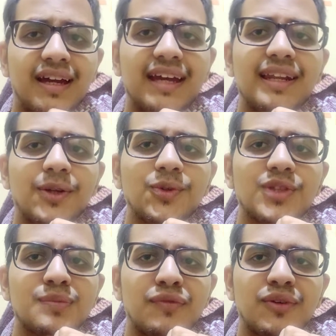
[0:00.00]
I need to do
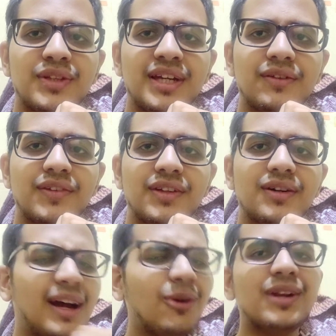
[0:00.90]
this before the end of the
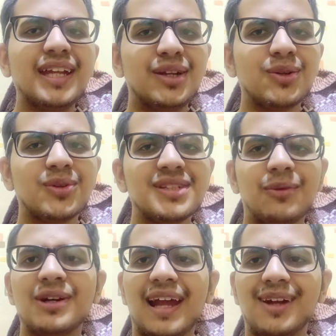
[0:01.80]
year. I don't need to do this.
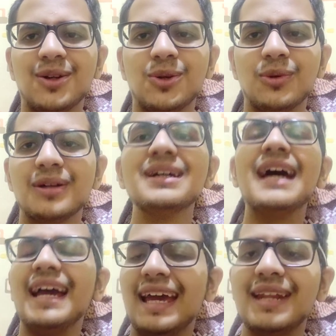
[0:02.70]
I would like to do it.
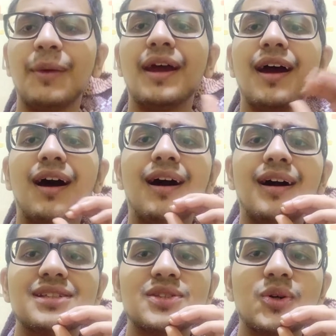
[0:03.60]
Anyway,
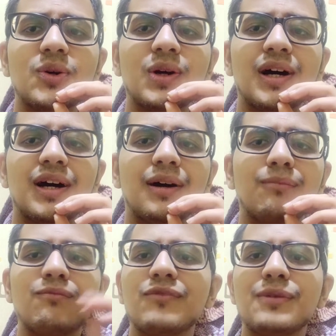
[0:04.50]

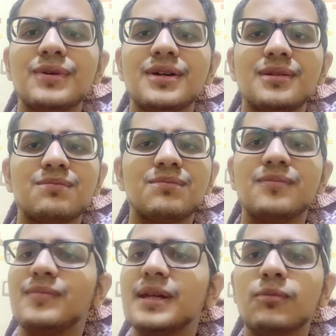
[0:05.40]
we were
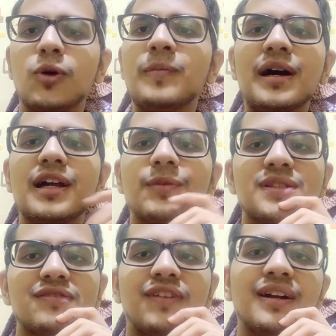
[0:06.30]
in Bhopal. It
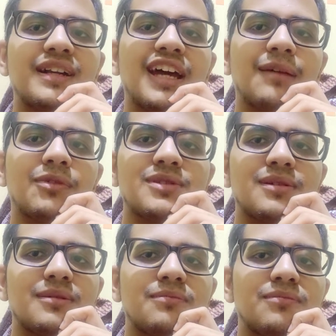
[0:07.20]
was a fun time. It was
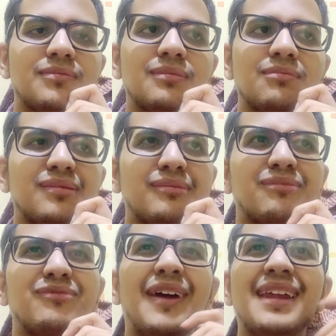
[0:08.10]
a
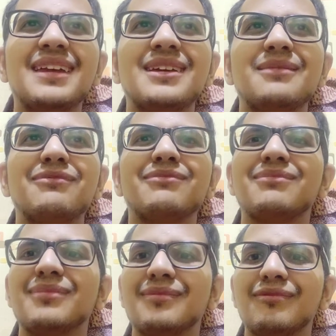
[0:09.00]
very
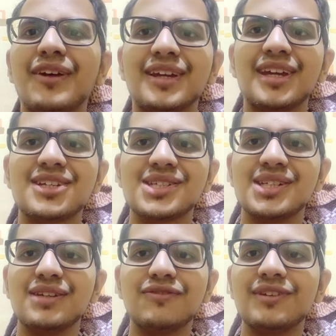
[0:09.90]

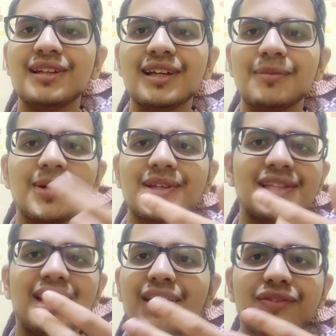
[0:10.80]
vacation-y feeling, because,
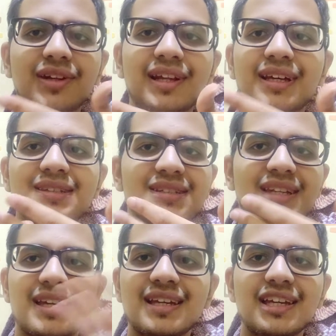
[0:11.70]
like, after, like,
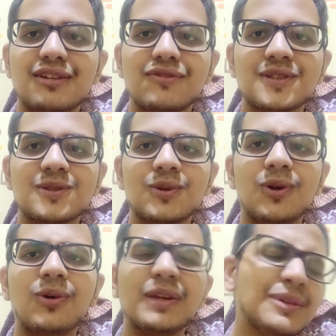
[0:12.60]
staying in for so
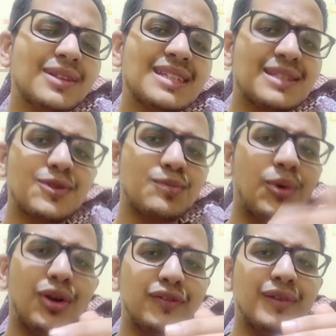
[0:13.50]
long, even though this was
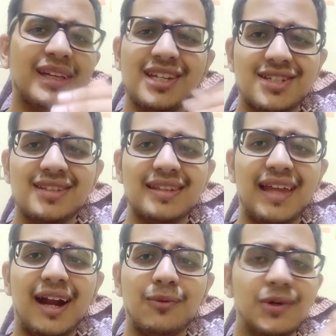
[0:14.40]
more of a vacation than that